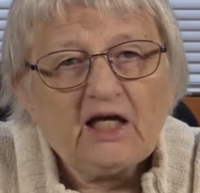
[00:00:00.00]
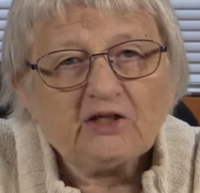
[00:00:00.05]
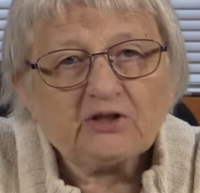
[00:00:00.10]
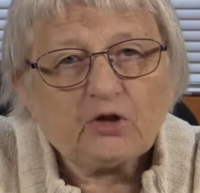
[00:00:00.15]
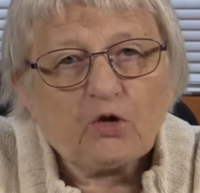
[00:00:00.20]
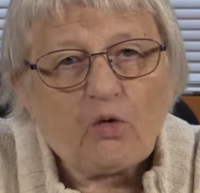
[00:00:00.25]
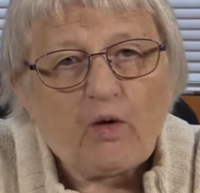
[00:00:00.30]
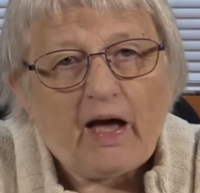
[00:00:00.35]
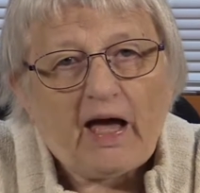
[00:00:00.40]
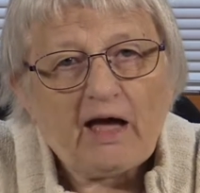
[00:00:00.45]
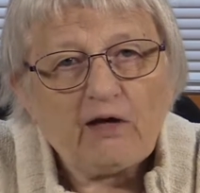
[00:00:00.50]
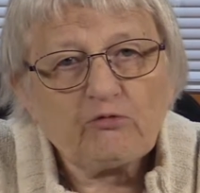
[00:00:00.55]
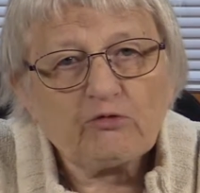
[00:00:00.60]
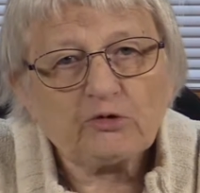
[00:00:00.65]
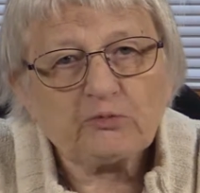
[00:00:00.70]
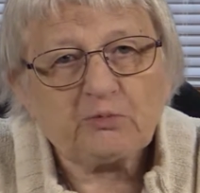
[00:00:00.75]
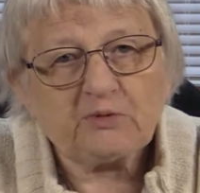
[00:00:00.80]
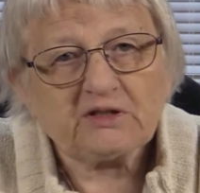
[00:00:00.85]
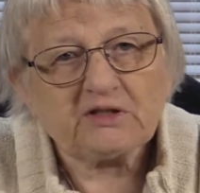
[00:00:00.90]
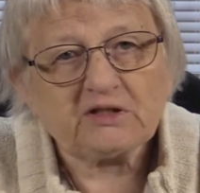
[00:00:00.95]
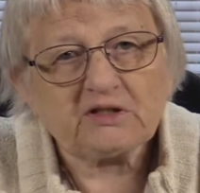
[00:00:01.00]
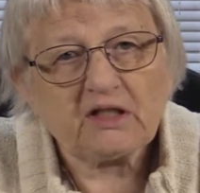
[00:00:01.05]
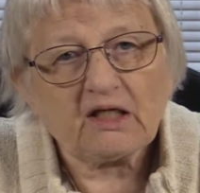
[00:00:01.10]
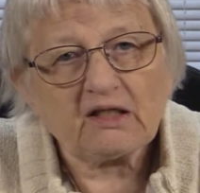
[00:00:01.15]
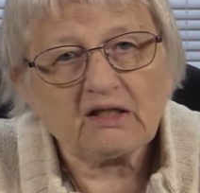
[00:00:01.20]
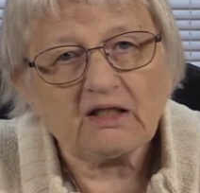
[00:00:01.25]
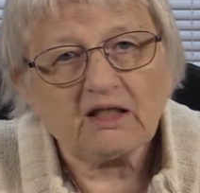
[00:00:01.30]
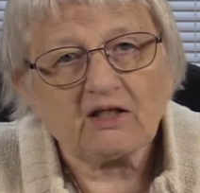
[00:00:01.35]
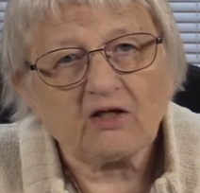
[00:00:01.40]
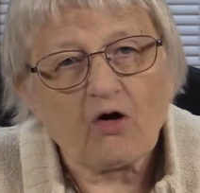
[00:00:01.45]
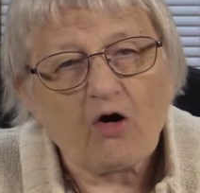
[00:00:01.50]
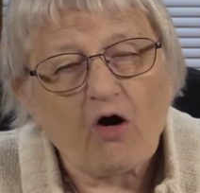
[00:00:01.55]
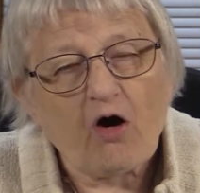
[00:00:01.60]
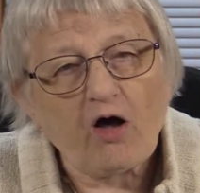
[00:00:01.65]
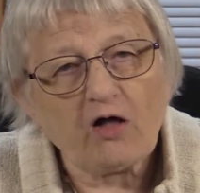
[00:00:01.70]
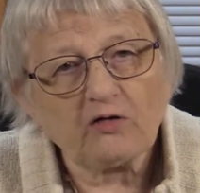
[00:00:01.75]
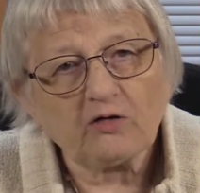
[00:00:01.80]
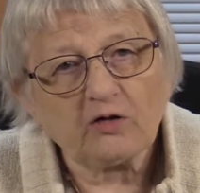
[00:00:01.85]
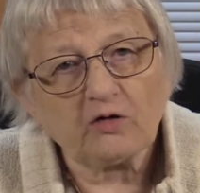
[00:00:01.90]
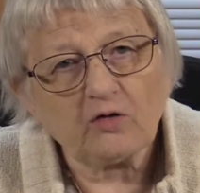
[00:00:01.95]
So I would be studying
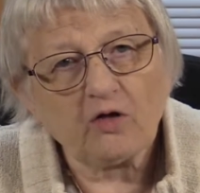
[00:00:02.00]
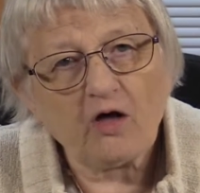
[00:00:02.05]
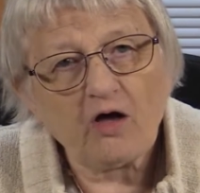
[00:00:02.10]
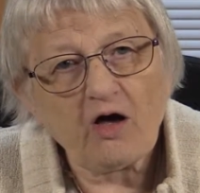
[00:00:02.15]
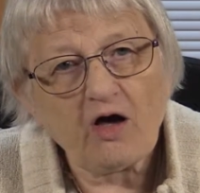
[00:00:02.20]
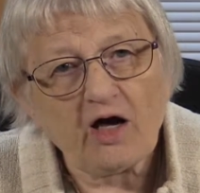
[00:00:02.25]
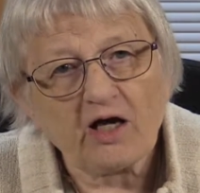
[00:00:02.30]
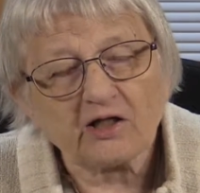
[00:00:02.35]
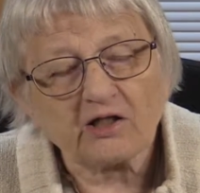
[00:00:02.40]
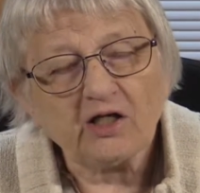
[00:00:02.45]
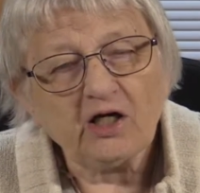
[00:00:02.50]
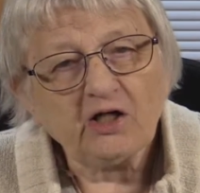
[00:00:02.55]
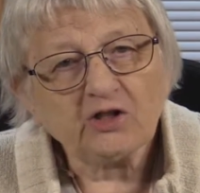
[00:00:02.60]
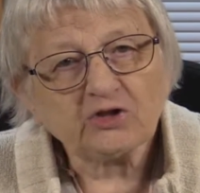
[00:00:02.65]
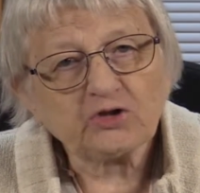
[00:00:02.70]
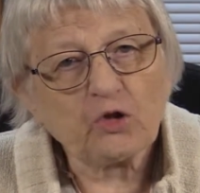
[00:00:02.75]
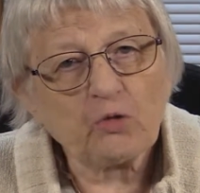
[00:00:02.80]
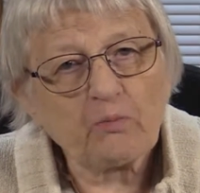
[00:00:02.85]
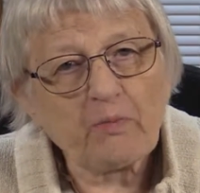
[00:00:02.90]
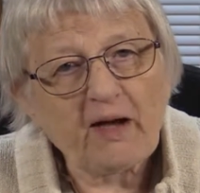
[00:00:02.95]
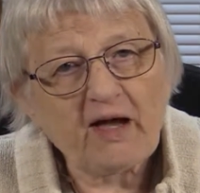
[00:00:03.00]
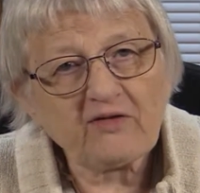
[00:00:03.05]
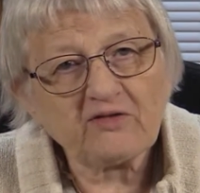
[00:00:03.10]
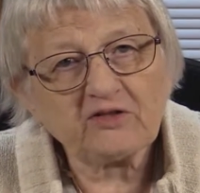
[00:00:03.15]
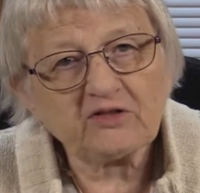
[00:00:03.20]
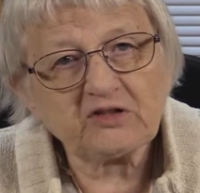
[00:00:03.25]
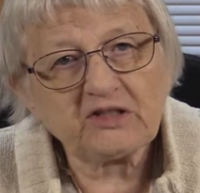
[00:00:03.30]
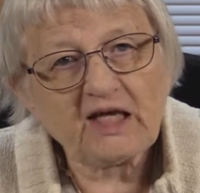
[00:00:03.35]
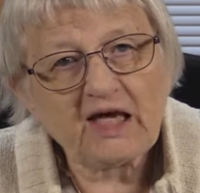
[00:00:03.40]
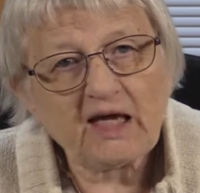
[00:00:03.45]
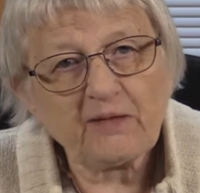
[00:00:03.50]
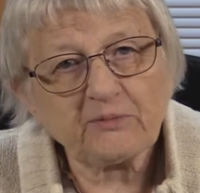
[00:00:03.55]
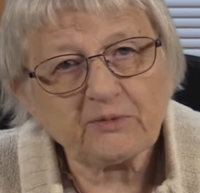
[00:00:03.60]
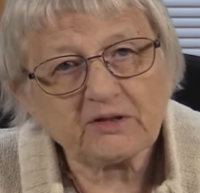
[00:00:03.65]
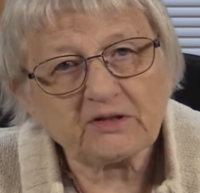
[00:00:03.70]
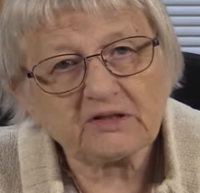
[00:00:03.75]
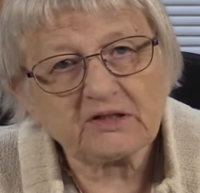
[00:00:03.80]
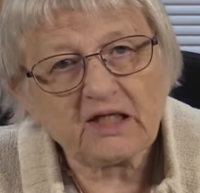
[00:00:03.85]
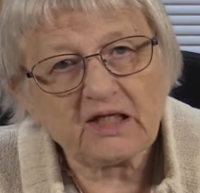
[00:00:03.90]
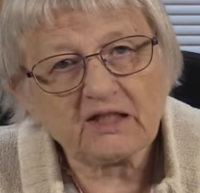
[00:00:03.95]
all along. So by the time
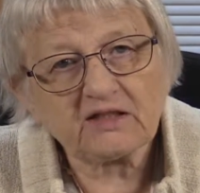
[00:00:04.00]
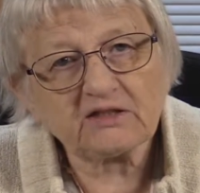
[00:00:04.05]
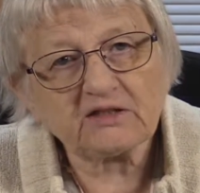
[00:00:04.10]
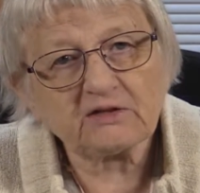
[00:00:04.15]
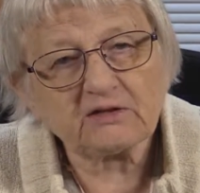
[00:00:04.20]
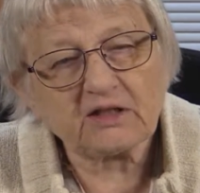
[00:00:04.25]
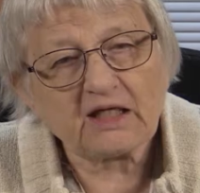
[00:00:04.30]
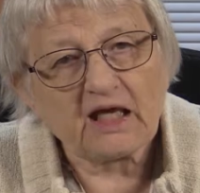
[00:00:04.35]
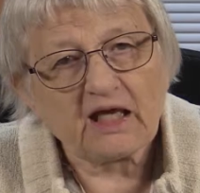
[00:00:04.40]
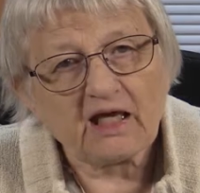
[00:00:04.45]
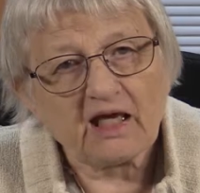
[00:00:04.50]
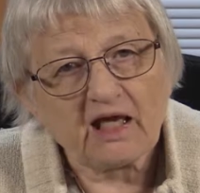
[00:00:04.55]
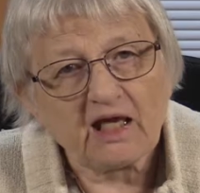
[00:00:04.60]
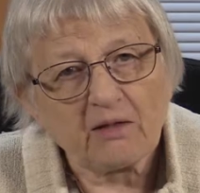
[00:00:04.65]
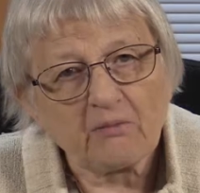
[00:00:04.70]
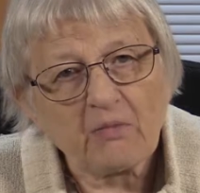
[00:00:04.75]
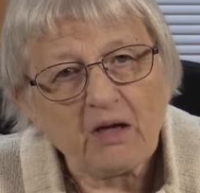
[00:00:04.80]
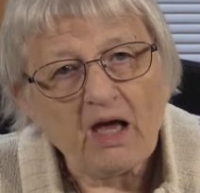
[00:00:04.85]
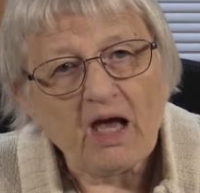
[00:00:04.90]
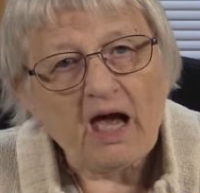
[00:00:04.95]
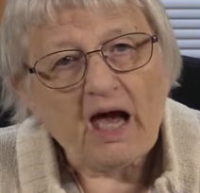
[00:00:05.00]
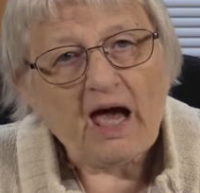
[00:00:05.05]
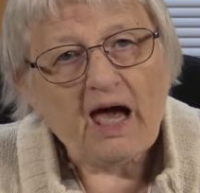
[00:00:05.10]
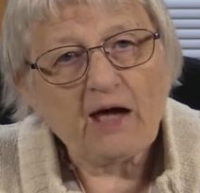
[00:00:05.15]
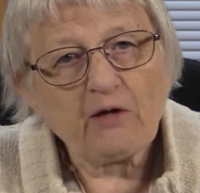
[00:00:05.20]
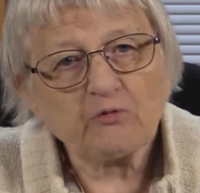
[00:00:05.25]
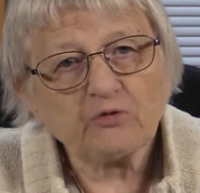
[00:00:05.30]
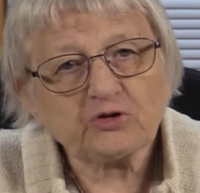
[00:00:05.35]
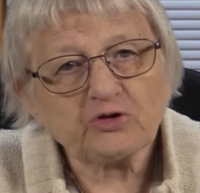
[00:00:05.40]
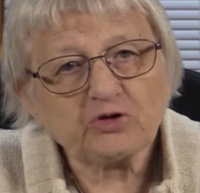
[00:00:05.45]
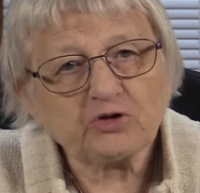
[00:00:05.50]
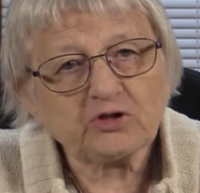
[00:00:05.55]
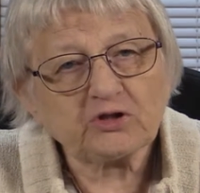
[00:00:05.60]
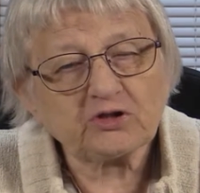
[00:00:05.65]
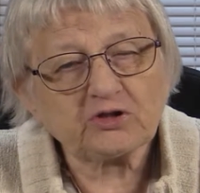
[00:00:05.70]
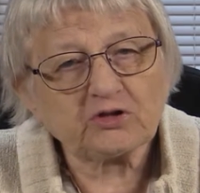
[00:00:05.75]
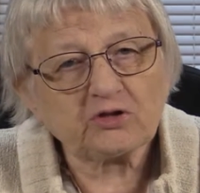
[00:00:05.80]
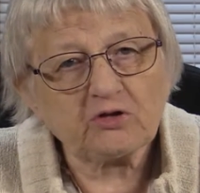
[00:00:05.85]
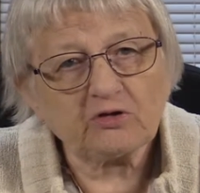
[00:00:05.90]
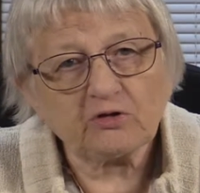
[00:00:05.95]
the test came, I was
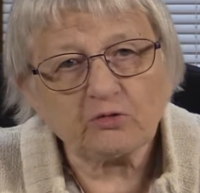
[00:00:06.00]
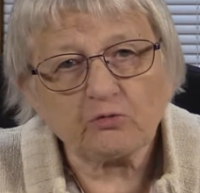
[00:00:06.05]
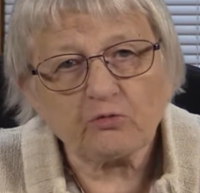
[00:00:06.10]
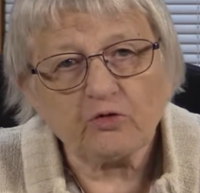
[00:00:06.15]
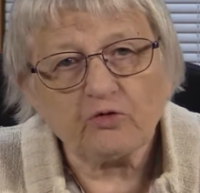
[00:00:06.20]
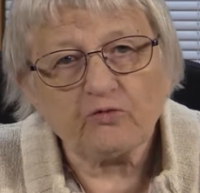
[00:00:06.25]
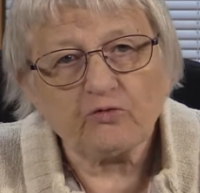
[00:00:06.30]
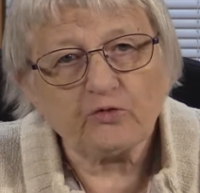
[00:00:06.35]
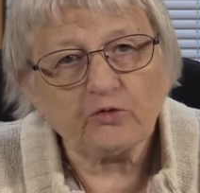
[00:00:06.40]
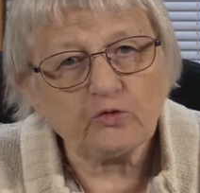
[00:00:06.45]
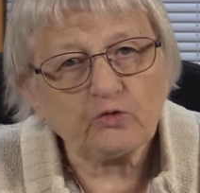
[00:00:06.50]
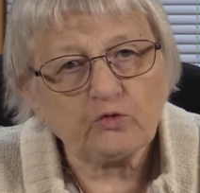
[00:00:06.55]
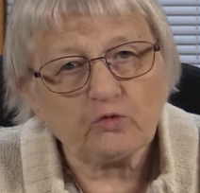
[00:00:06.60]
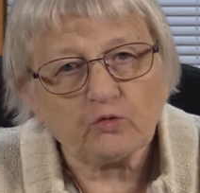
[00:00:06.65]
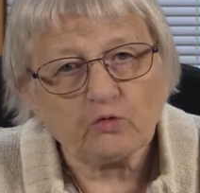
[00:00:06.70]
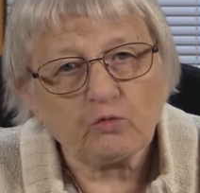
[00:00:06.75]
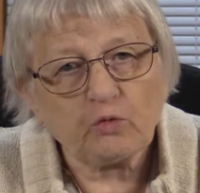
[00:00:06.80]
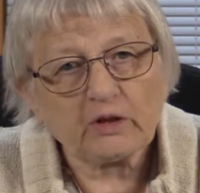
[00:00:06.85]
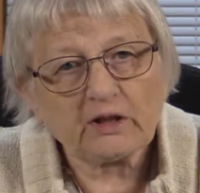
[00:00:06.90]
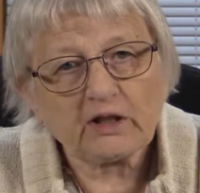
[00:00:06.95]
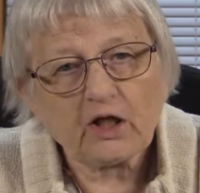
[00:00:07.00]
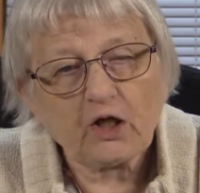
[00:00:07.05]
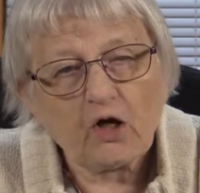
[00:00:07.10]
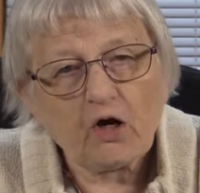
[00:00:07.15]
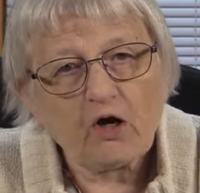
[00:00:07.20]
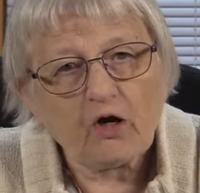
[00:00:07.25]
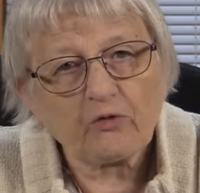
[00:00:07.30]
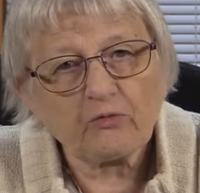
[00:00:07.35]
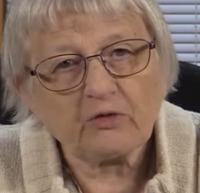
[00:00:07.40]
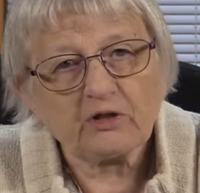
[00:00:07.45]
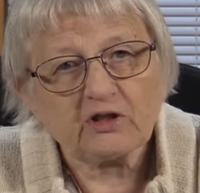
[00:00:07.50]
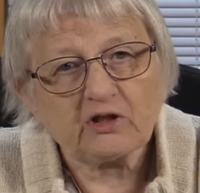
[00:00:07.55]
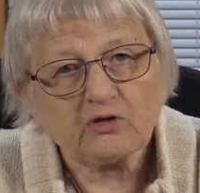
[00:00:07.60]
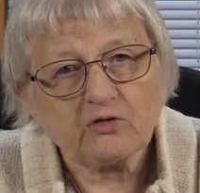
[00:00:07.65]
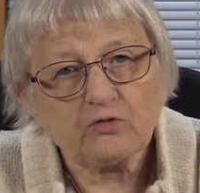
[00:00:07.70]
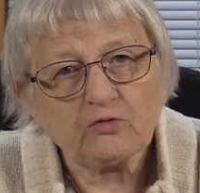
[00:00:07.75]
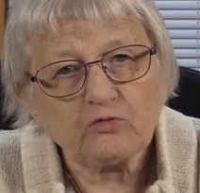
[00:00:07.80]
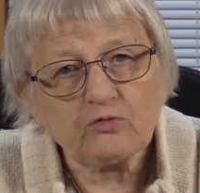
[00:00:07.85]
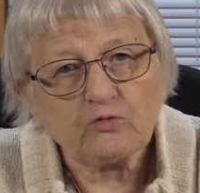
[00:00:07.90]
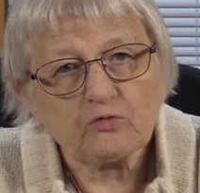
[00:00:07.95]
just going to review what I already
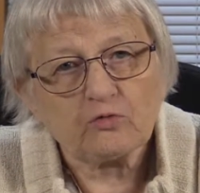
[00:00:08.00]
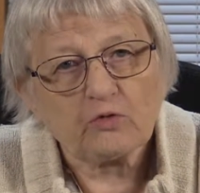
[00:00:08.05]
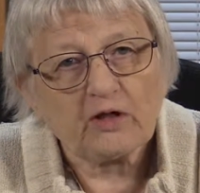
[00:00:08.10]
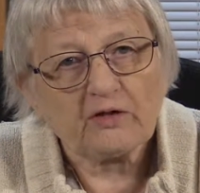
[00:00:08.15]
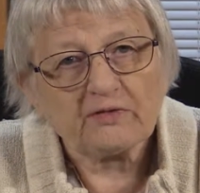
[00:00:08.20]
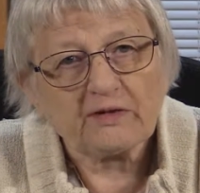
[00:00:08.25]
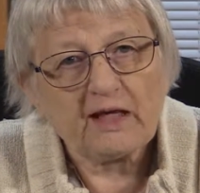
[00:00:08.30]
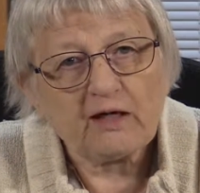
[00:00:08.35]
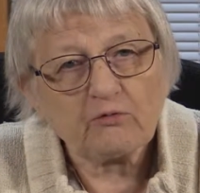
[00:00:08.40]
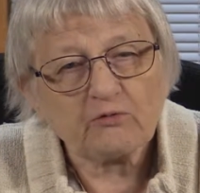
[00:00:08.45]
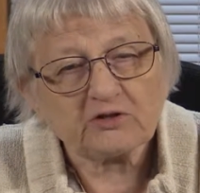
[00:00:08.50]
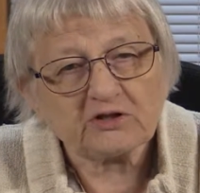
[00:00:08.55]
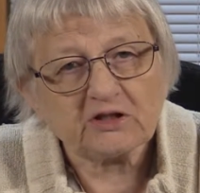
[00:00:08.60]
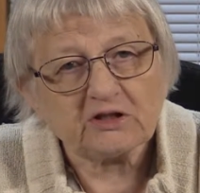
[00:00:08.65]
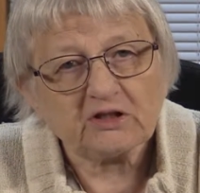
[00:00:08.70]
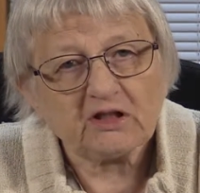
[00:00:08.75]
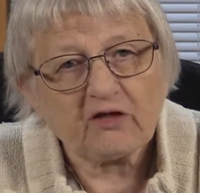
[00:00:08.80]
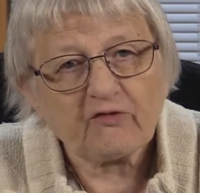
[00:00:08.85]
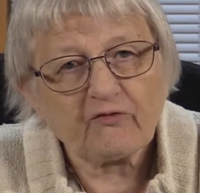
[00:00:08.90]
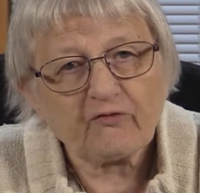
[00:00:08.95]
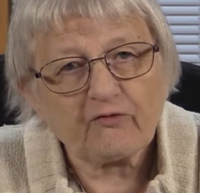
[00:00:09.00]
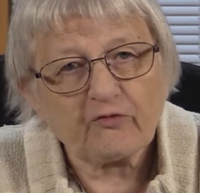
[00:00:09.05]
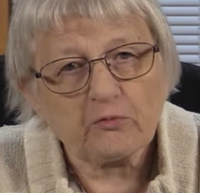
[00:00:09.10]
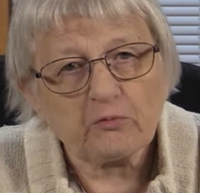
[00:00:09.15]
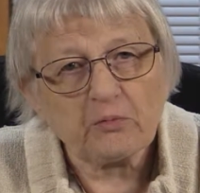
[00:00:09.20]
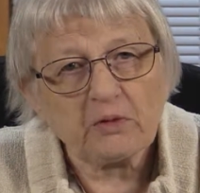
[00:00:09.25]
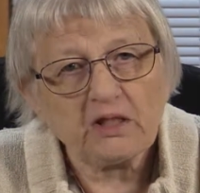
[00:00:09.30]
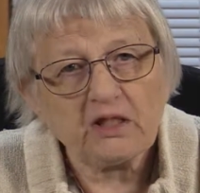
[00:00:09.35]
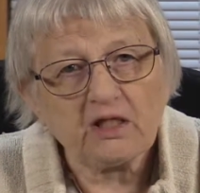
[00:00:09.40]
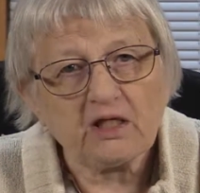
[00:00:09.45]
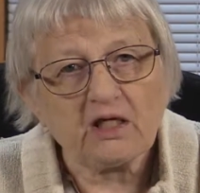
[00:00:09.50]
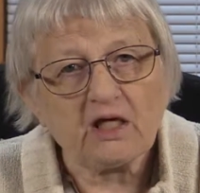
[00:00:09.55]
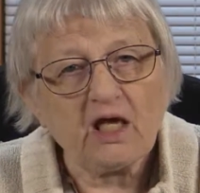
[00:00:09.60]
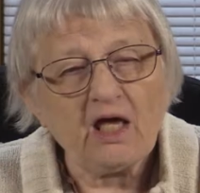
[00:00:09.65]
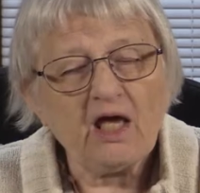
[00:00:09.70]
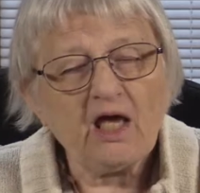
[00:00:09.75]
knew, and that was enough for me.